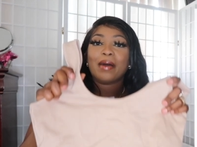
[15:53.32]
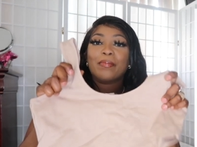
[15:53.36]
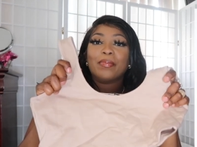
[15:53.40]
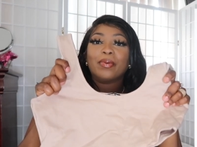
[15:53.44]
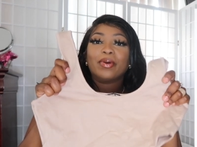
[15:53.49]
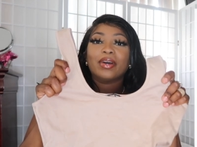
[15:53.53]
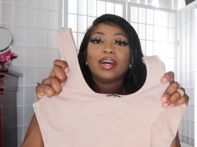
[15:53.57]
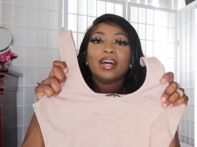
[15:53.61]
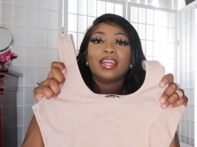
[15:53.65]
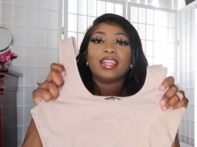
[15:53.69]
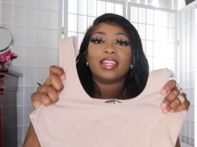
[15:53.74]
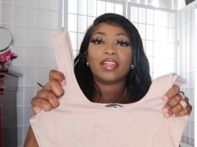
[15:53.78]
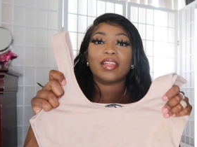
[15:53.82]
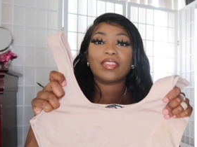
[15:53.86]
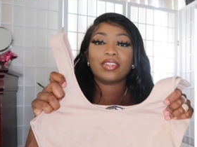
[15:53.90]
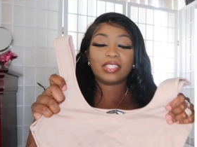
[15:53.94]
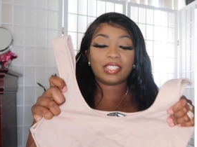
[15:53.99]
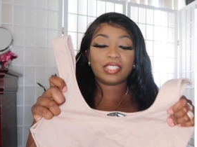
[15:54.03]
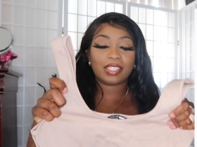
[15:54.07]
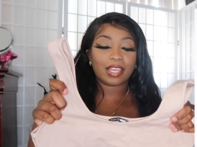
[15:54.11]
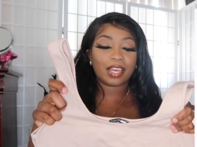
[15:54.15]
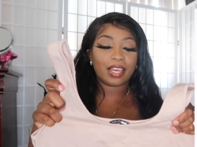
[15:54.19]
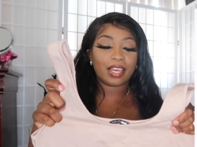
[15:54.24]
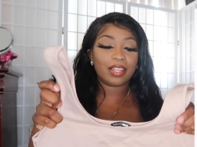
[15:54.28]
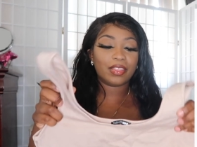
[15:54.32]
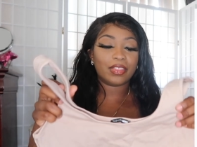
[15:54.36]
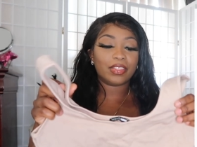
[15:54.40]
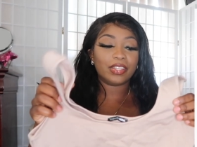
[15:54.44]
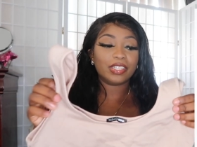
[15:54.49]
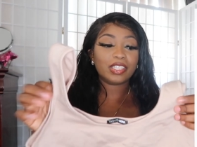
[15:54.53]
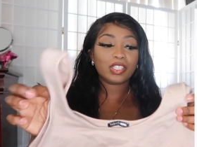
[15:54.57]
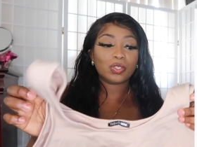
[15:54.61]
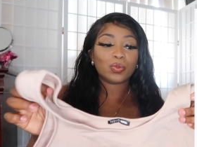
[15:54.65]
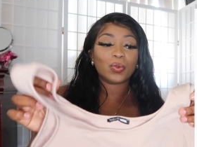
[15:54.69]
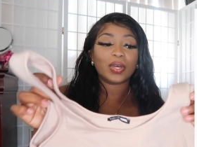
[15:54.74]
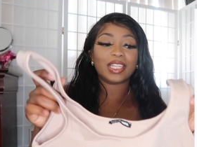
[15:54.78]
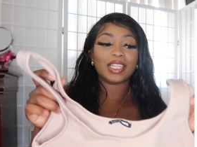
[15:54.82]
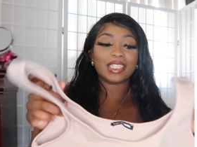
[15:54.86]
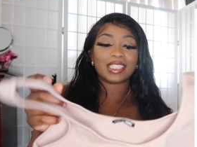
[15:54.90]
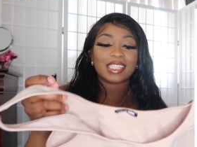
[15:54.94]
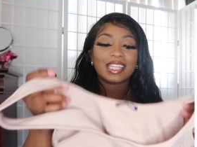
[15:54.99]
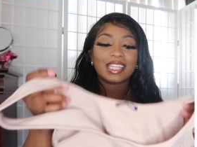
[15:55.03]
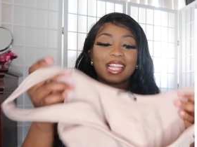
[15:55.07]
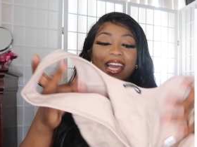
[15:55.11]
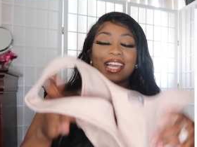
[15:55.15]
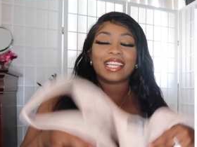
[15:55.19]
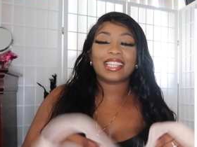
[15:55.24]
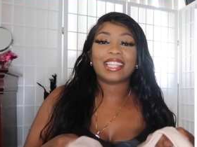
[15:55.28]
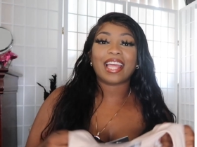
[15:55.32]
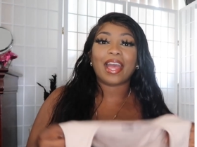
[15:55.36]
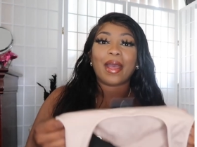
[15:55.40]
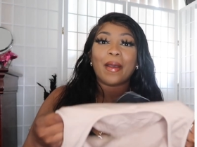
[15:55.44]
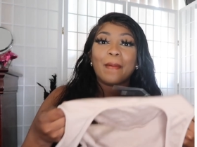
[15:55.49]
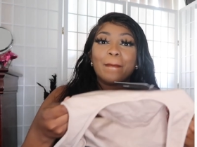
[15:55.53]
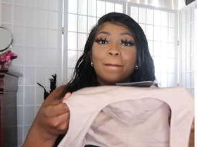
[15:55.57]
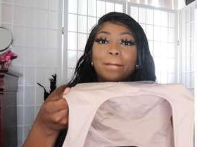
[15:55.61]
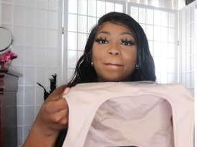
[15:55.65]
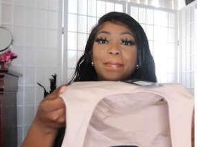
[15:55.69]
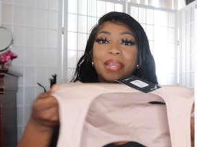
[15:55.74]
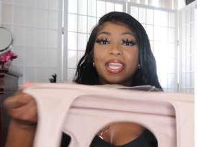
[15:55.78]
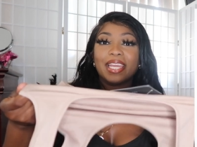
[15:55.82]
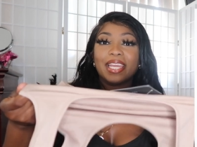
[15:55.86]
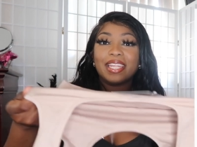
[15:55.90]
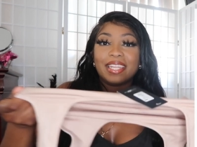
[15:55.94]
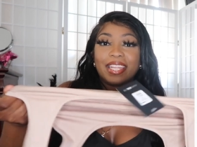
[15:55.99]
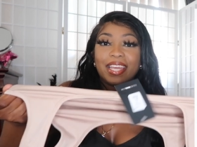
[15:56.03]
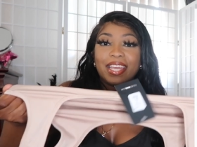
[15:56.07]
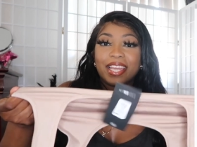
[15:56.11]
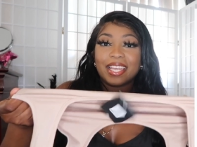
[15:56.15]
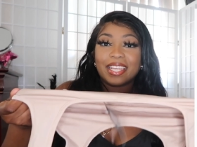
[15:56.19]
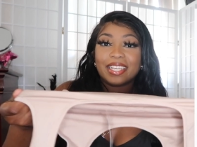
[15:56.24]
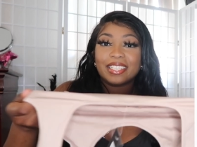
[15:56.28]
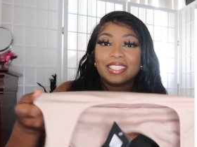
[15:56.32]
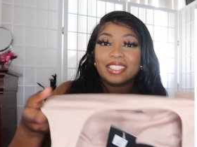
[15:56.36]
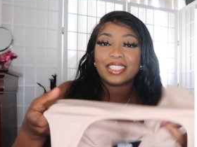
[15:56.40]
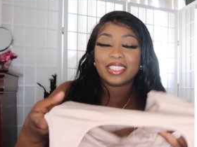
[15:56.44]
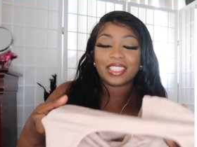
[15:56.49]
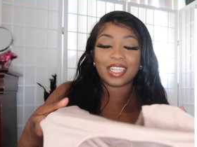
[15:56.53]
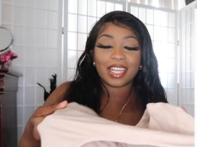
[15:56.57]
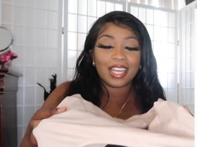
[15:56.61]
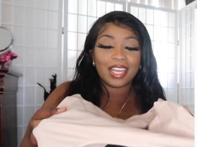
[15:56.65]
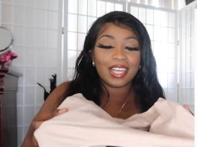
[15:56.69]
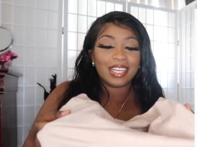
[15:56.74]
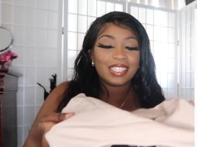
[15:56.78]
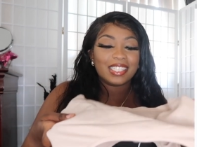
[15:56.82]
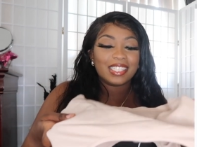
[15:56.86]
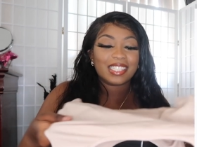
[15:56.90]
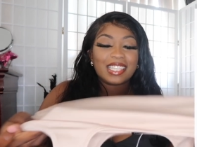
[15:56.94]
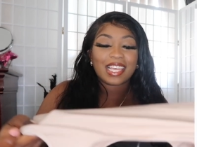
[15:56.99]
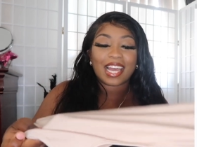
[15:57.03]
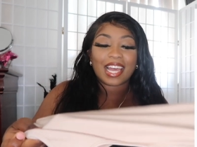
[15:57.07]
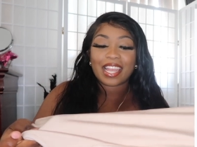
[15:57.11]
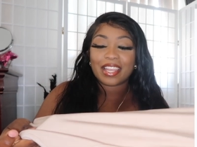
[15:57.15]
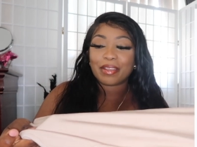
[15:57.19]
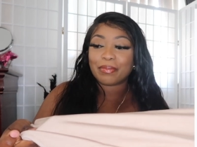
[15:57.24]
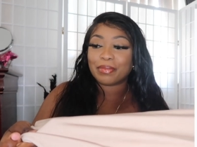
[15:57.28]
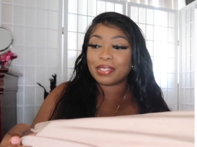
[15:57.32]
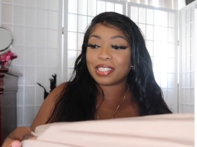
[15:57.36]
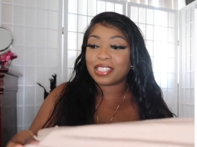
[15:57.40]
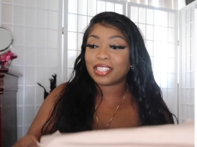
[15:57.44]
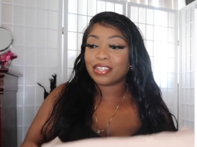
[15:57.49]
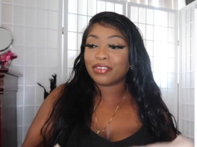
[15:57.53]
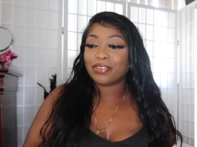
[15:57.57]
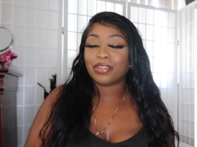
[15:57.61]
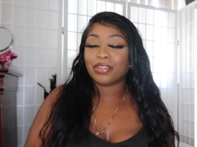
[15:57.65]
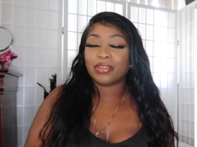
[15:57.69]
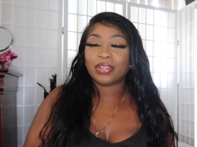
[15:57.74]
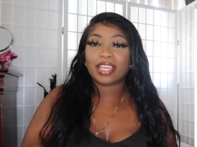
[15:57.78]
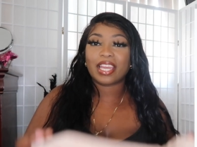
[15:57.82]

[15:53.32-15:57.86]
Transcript: I bought another set. This one is like that bandage type material.